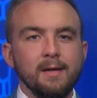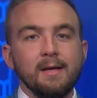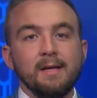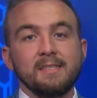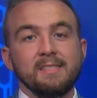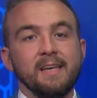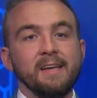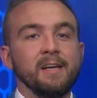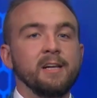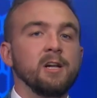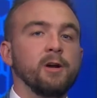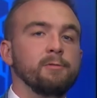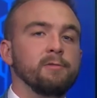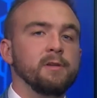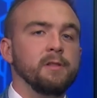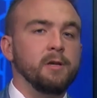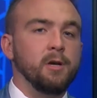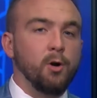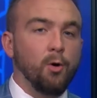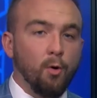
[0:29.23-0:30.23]
Taking it over
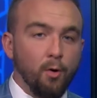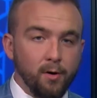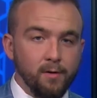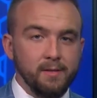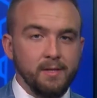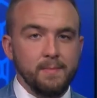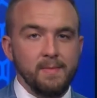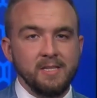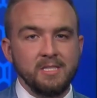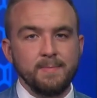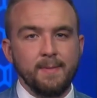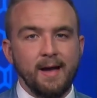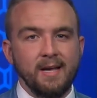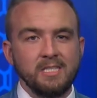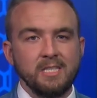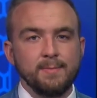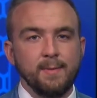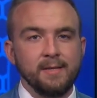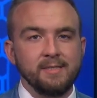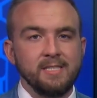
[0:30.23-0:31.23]
to the court, the men's
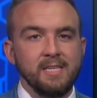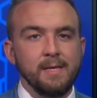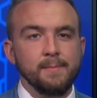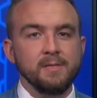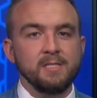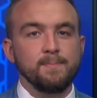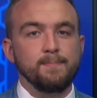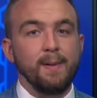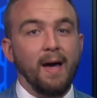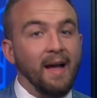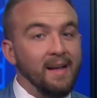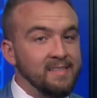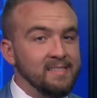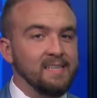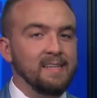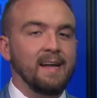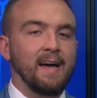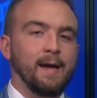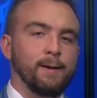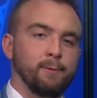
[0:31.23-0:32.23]
basketball team is back
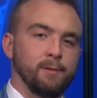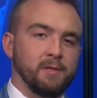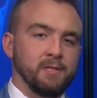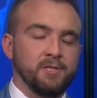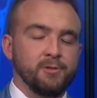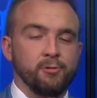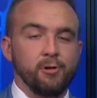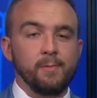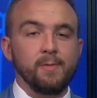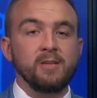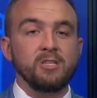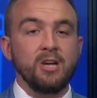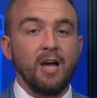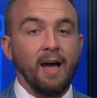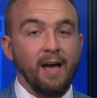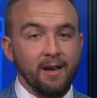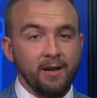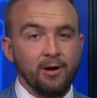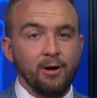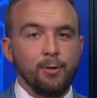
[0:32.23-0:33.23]
tonight with a scrimmage
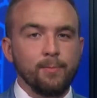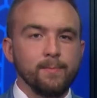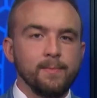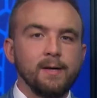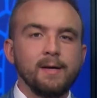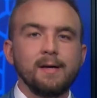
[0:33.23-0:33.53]
at home.